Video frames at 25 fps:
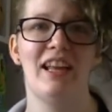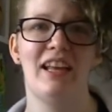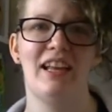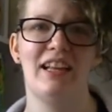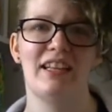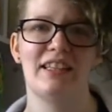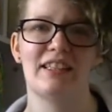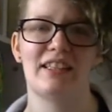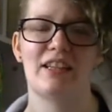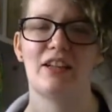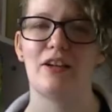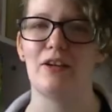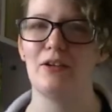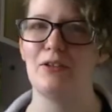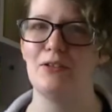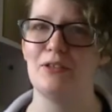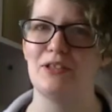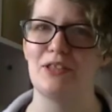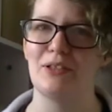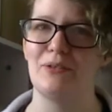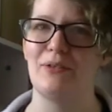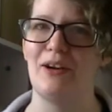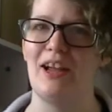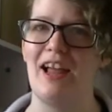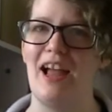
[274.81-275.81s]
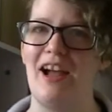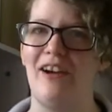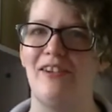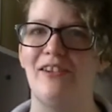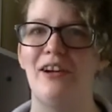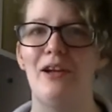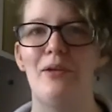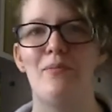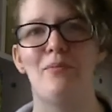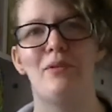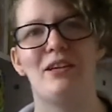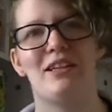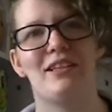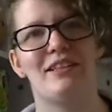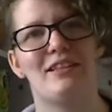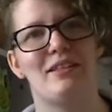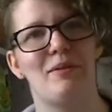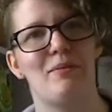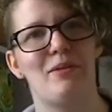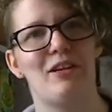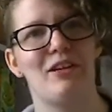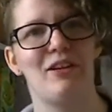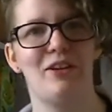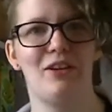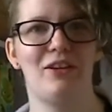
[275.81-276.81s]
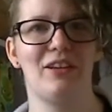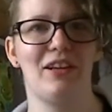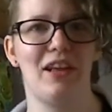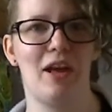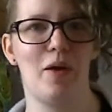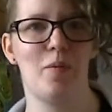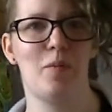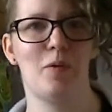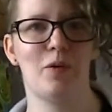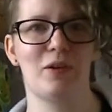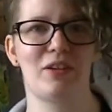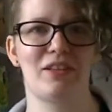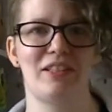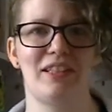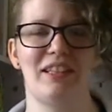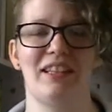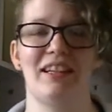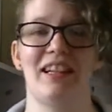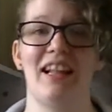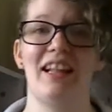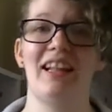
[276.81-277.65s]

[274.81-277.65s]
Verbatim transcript: is the loser way out because somebody couldn't get a book deal